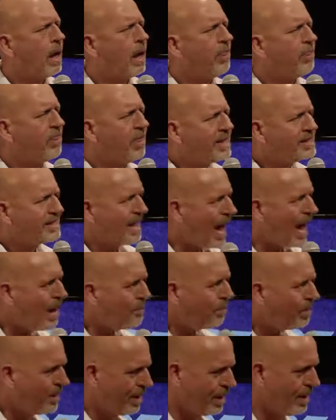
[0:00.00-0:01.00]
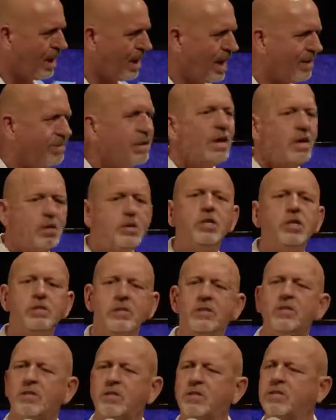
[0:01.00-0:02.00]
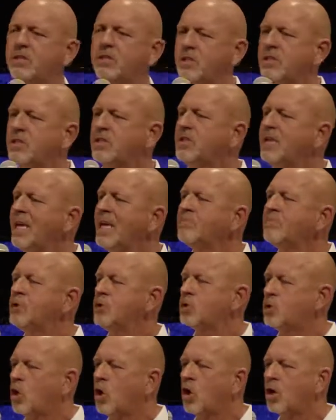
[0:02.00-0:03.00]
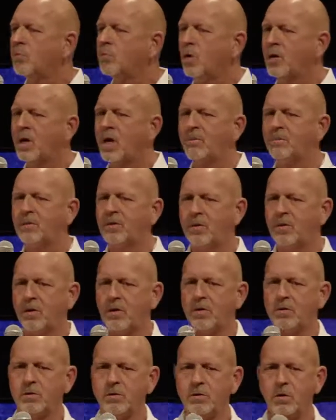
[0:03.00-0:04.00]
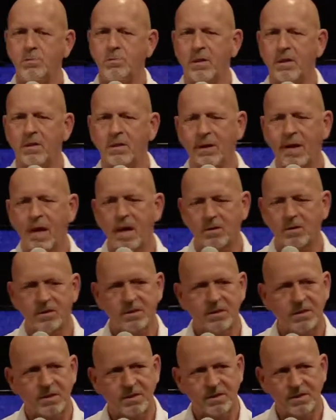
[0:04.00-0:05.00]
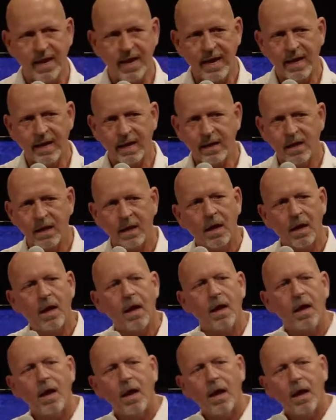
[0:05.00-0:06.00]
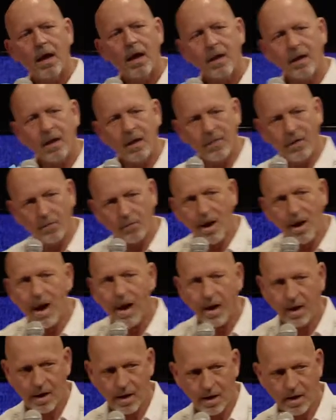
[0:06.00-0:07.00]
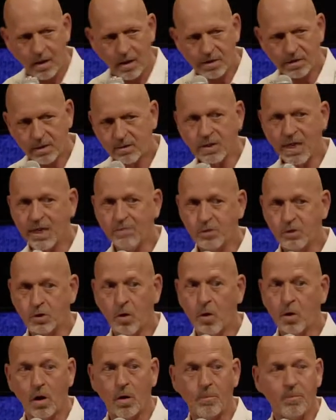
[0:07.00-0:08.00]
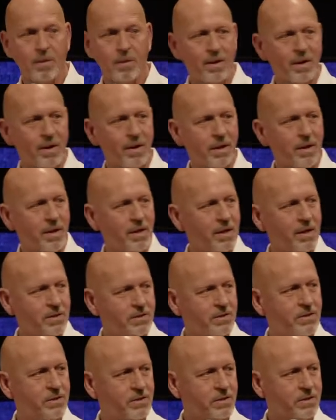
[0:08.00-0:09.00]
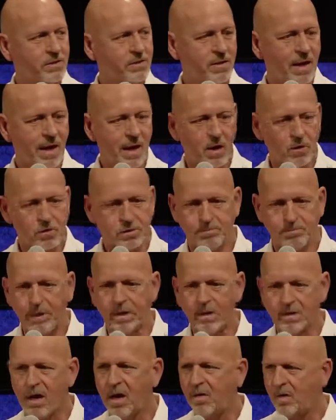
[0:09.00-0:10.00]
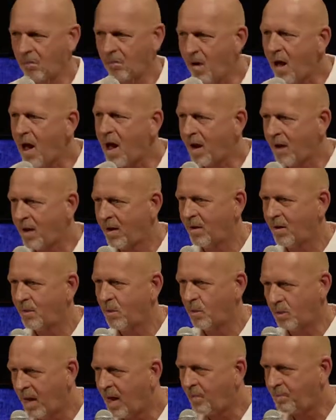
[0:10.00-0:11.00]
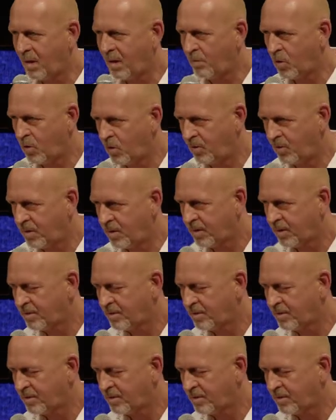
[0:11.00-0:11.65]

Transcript: things happen in life. Jesus says the same storm will come to those who build their house in the sand and on the rock. The same storm. It's just the house built on the rock will not be moved.